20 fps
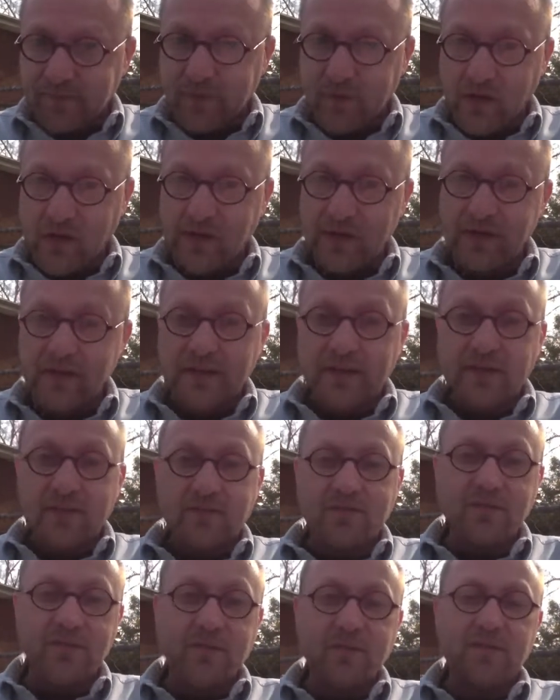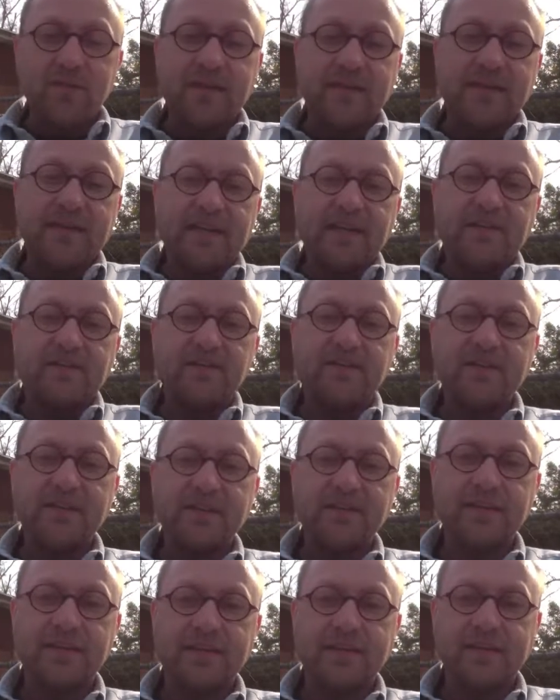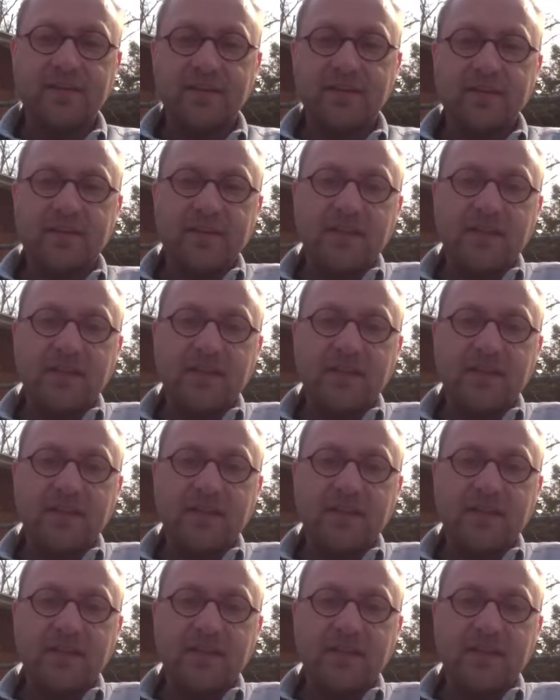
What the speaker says: Right? So you might have the